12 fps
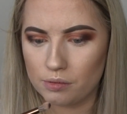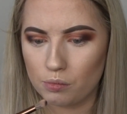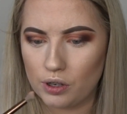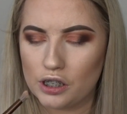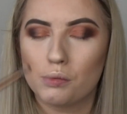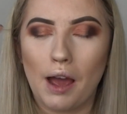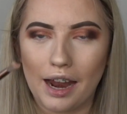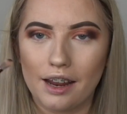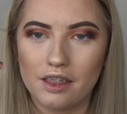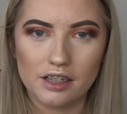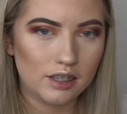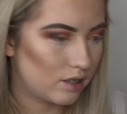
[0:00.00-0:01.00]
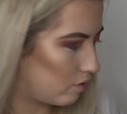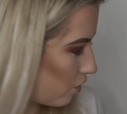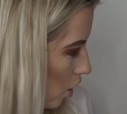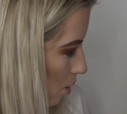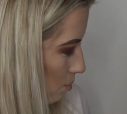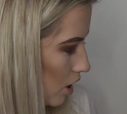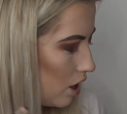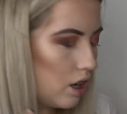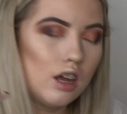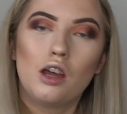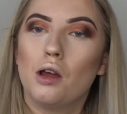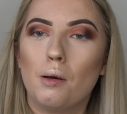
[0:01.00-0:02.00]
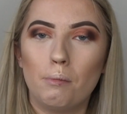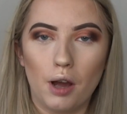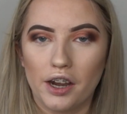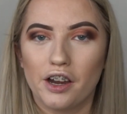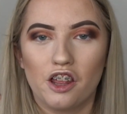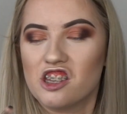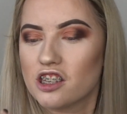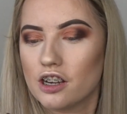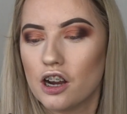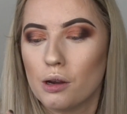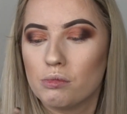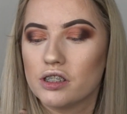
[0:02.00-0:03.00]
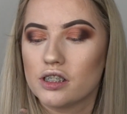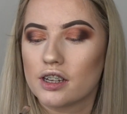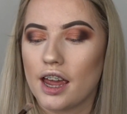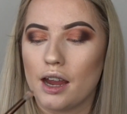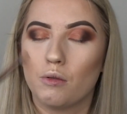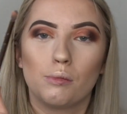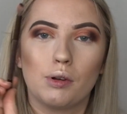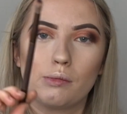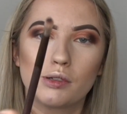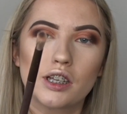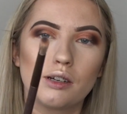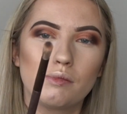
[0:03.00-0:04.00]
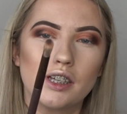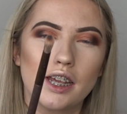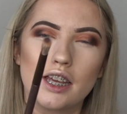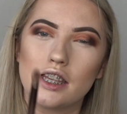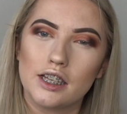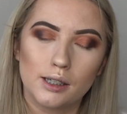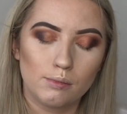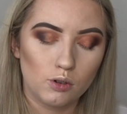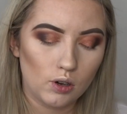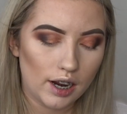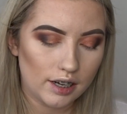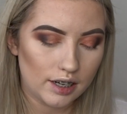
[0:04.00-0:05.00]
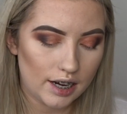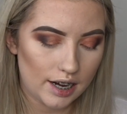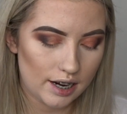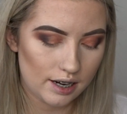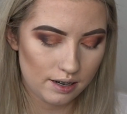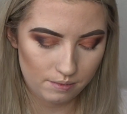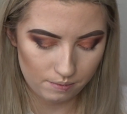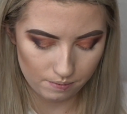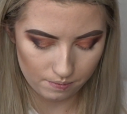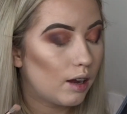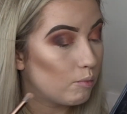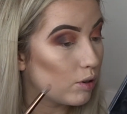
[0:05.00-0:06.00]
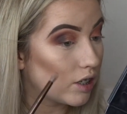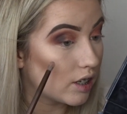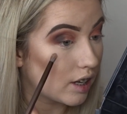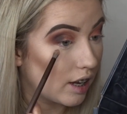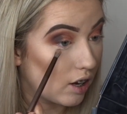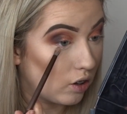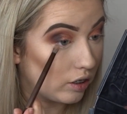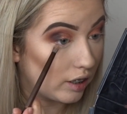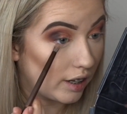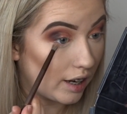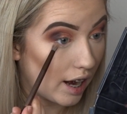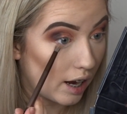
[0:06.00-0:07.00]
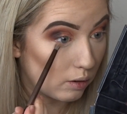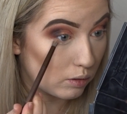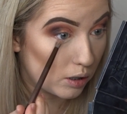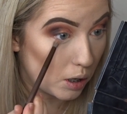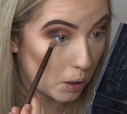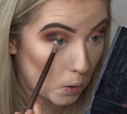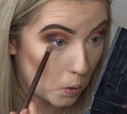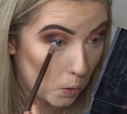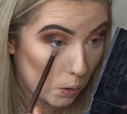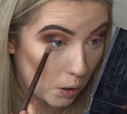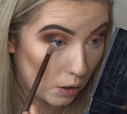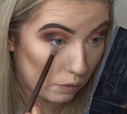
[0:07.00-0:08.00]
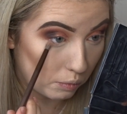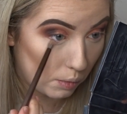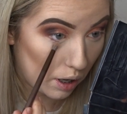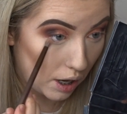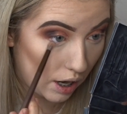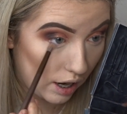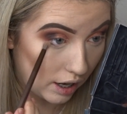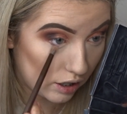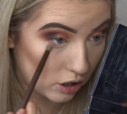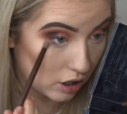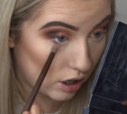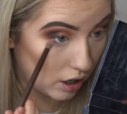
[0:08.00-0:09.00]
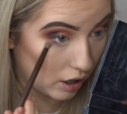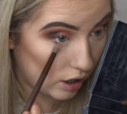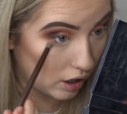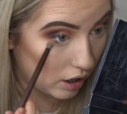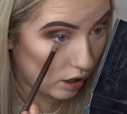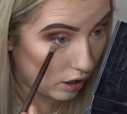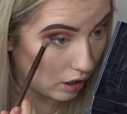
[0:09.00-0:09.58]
which palette this is from, but I know it's an Urban Decay one. But I'm just going to be taking this small end here and putting it on the outer corner of my lash line.